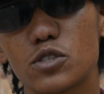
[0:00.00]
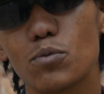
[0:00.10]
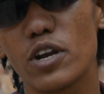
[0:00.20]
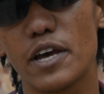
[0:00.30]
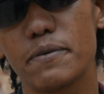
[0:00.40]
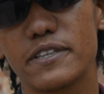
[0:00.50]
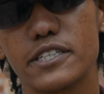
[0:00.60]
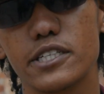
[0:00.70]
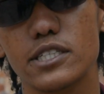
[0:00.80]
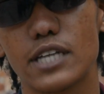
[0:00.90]
a small habit
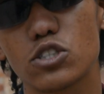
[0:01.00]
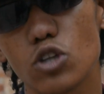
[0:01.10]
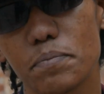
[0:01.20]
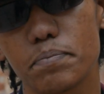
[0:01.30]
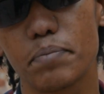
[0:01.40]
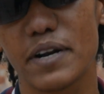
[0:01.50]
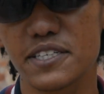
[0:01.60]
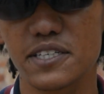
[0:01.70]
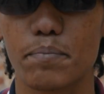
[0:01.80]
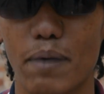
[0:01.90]
that changed, I stopped
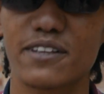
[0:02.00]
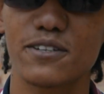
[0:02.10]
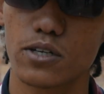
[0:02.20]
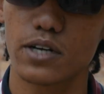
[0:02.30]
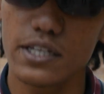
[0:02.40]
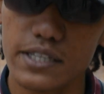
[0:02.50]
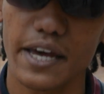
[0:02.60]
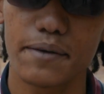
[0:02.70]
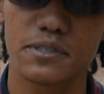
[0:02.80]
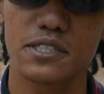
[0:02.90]
pressing the buttons on
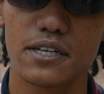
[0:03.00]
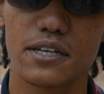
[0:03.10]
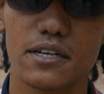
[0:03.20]
ATMs.